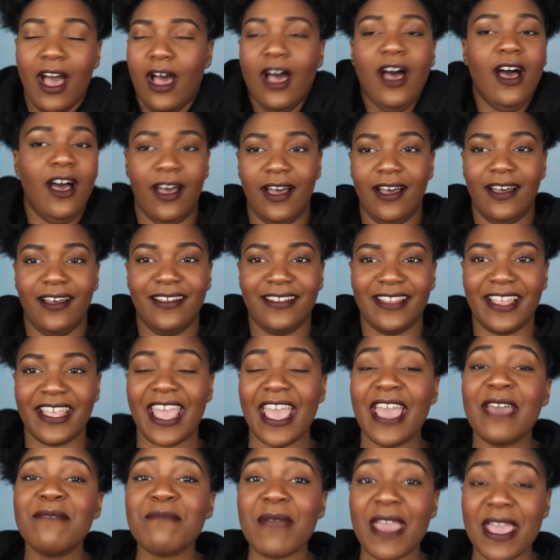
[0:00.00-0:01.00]

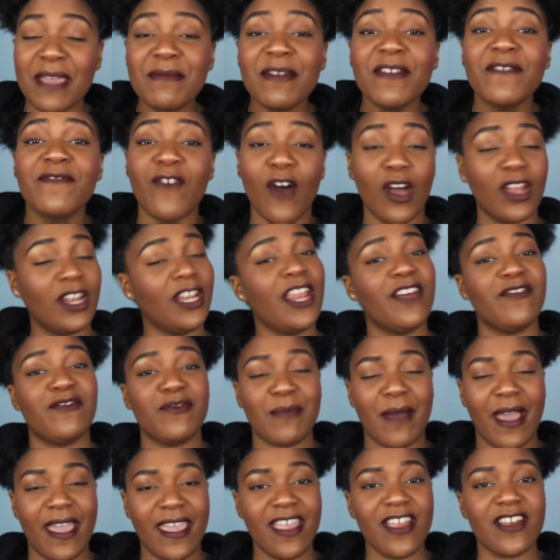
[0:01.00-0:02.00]
Like, it made me fall in love
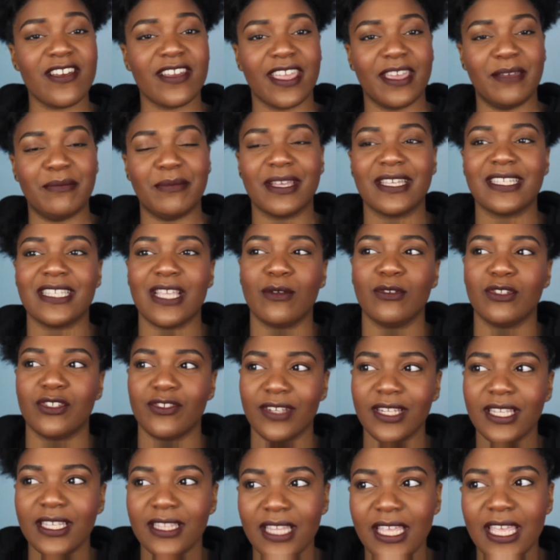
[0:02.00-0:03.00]
with my hair again, because I was
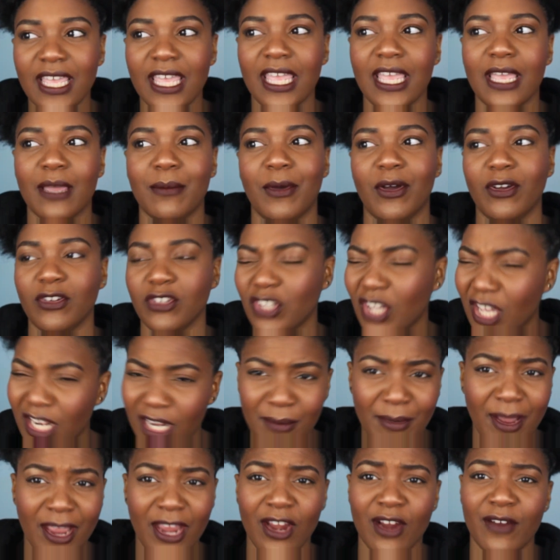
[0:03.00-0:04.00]
really thinking about
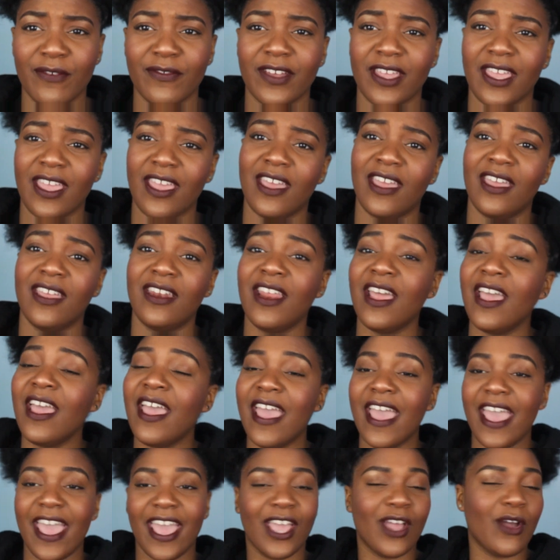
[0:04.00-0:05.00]
cutting my hair off again
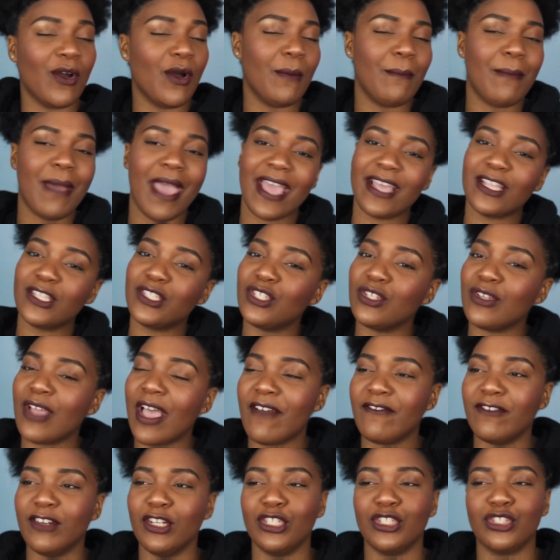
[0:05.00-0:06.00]
and going back to
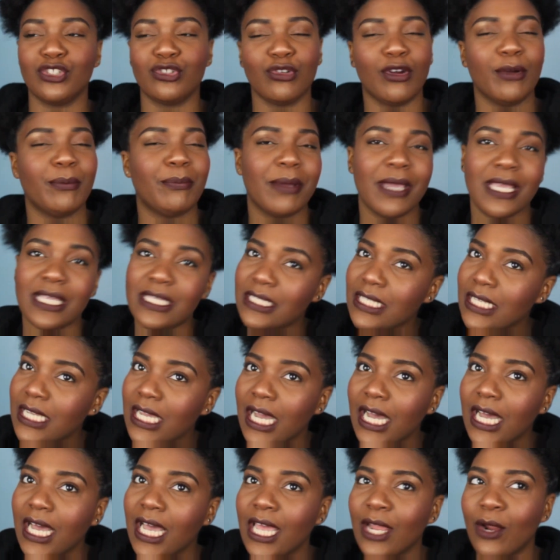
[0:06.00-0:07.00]
having a short pixie
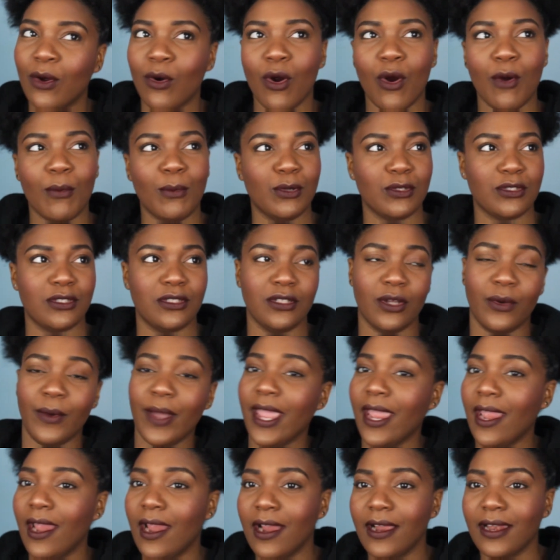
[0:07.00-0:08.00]
cut or almost no
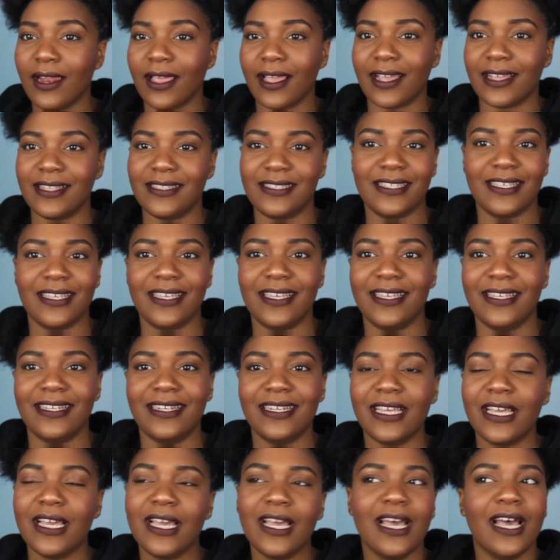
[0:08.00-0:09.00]
hair like I
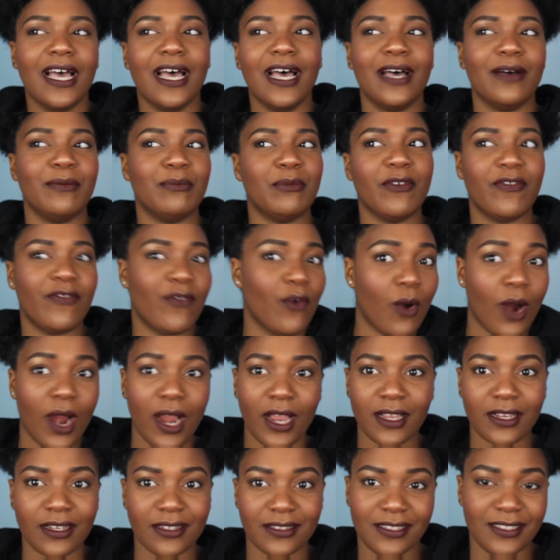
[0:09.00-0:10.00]
did before
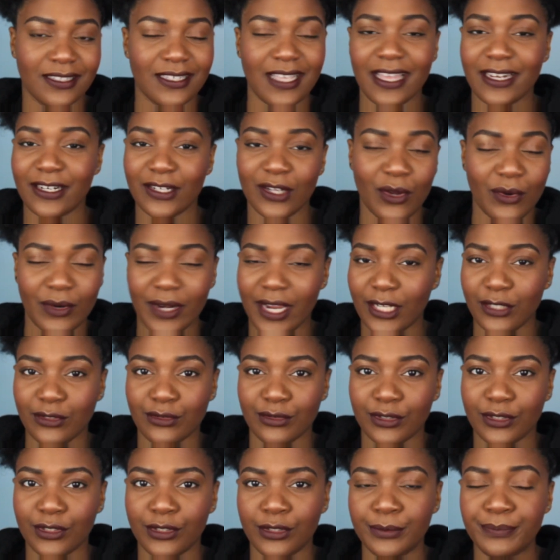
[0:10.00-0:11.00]
I decided to go
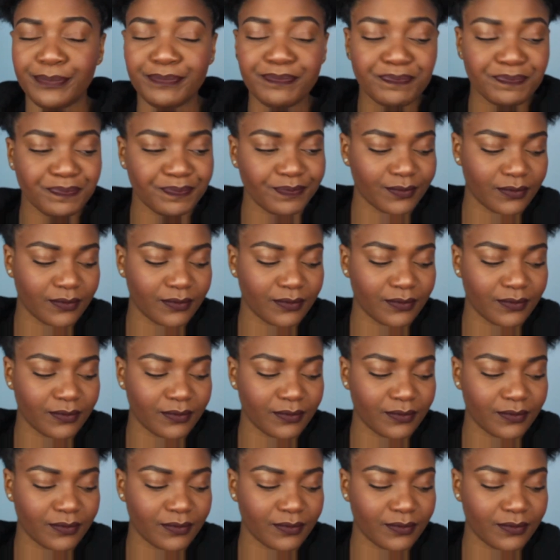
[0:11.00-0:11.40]
natural,